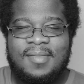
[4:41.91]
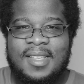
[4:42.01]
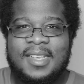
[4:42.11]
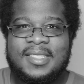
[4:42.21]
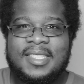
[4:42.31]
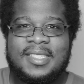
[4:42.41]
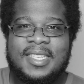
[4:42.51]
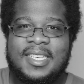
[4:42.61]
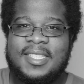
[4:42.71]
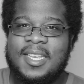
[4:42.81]
And she
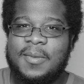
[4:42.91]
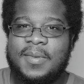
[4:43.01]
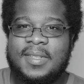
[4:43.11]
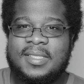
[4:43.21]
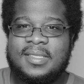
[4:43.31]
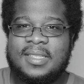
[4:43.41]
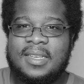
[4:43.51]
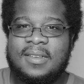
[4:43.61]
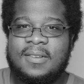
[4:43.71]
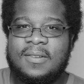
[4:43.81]
sees him and she's
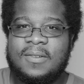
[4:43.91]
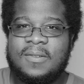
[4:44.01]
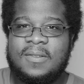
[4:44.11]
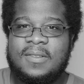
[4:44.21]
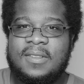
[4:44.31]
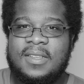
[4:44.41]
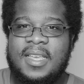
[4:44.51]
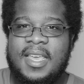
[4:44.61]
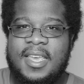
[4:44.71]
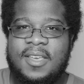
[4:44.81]
like, oh,
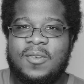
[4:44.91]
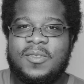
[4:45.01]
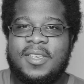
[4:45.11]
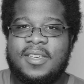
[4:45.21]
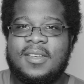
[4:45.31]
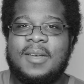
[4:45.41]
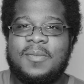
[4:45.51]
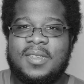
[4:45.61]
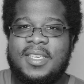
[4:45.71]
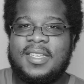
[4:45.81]
hell yeah, I'm
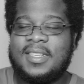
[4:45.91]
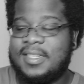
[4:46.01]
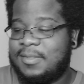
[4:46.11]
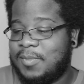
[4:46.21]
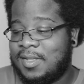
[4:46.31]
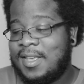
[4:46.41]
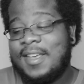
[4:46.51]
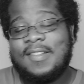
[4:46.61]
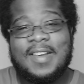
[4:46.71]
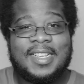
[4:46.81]
gonna kill this man.
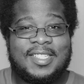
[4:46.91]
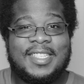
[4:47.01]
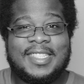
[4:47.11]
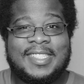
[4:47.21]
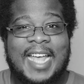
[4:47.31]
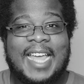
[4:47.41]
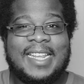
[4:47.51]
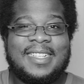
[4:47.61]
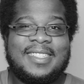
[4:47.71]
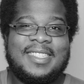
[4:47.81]
Right? She's
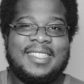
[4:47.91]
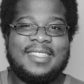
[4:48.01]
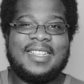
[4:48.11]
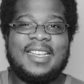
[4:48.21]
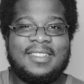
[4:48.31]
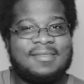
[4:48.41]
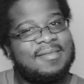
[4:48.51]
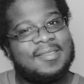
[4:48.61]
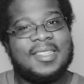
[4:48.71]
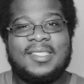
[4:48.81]
excited. She's like,
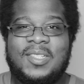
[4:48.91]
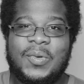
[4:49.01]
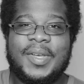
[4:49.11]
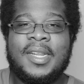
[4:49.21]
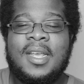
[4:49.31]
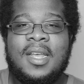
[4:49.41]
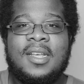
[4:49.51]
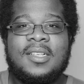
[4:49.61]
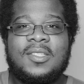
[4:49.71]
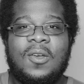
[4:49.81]
let's do it.
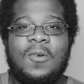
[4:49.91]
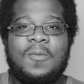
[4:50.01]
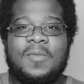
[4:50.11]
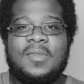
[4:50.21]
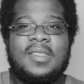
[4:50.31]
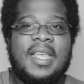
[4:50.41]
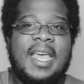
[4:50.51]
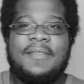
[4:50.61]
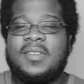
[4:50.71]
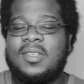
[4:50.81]
So they
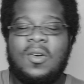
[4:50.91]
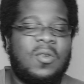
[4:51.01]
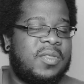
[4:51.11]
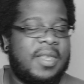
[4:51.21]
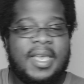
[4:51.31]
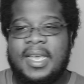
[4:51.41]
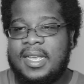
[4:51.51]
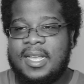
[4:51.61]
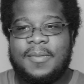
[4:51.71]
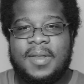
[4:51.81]
have this whole thing
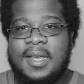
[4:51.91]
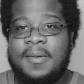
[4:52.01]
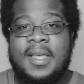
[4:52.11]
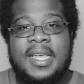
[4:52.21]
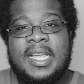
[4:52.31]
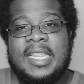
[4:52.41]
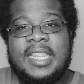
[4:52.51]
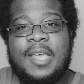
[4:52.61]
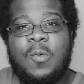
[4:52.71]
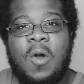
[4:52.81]
coming up.
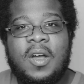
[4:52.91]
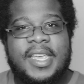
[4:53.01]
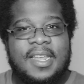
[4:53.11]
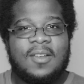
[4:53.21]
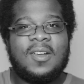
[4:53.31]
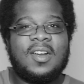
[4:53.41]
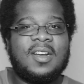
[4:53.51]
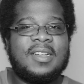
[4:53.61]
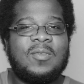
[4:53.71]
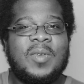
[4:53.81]
They walk in on
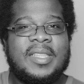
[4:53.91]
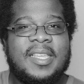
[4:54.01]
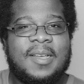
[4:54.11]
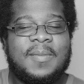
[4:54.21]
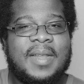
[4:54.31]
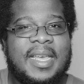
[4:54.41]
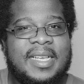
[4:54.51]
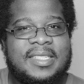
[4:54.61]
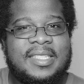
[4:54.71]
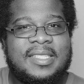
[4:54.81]
her with him,
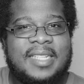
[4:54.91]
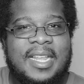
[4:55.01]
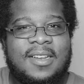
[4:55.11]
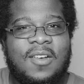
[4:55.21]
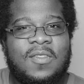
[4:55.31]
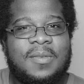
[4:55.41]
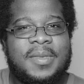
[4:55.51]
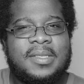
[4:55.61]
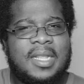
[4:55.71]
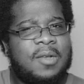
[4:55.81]
like she's standing over him.
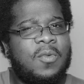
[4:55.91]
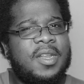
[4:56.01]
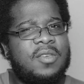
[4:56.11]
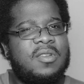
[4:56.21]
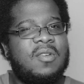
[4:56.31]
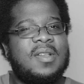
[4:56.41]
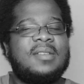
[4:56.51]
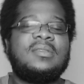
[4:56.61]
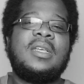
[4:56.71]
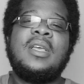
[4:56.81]
He's like, what are you doing?
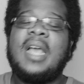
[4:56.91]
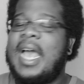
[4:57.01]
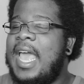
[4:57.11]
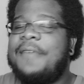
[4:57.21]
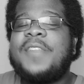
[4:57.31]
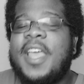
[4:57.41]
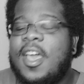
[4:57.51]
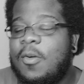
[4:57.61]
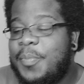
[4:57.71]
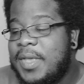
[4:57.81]
He's like, I have to
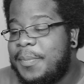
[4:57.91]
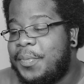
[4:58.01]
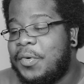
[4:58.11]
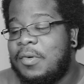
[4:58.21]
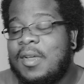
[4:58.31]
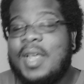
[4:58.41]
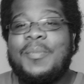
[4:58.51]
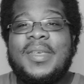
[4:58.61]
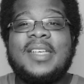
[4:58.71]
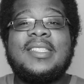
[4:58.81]
help people
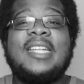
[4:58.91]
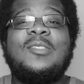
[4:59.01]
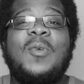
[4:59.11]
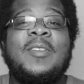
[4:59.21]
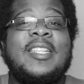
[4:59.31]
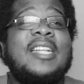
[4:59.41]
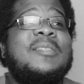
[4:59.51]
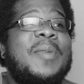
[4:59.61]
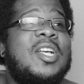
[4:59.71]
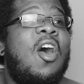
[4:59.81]
because that's
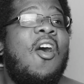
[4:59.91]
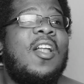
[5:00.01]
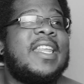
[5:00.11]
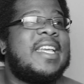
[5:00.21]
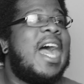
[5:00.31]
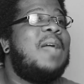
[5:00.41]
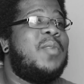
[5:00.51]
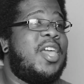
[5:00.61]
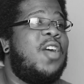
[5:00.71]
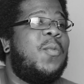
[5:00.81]
my calling. I'm
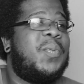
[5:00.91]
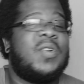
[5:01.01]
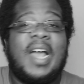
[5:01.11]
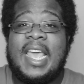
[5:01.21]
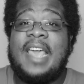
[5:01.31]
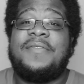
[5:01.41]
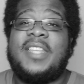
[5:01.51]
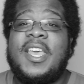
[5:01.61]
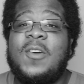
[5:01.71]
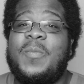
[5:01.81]
a helper. I have
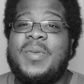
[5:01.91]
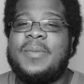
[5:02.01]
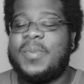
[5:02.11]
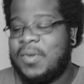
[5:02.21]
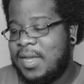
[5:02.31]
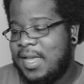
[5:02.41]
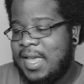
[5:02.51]
to help people.